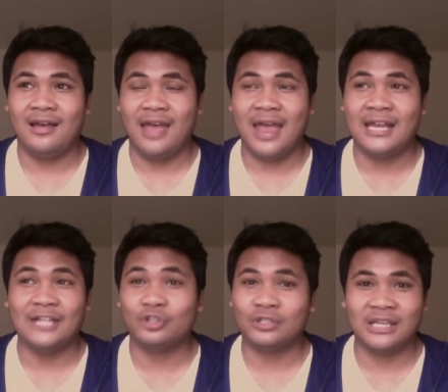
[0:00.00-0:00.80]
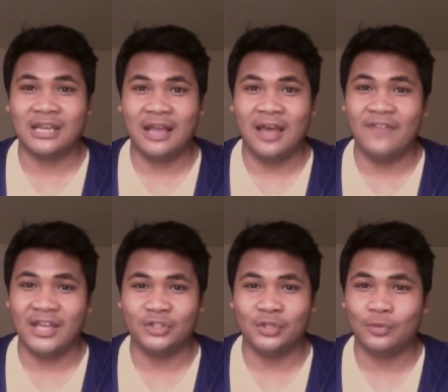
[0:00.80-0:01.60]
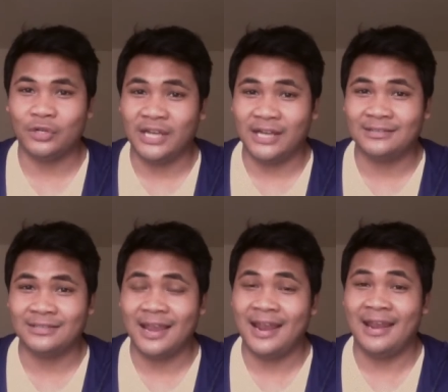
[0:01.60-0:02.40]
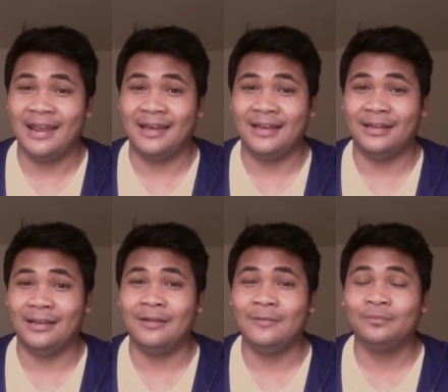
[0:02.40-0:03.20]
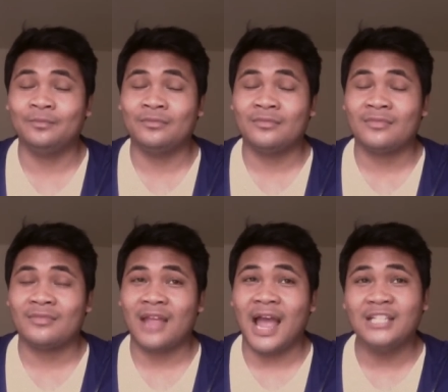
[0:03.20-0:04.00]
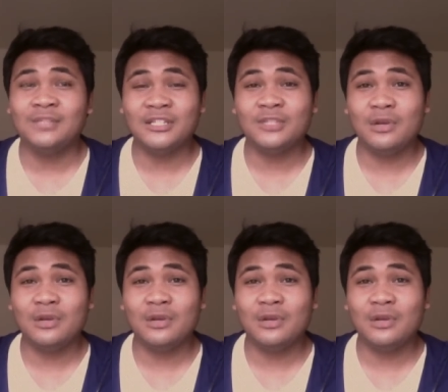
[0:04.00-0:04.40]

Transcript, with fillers: an interesting event to predict, and I expect to be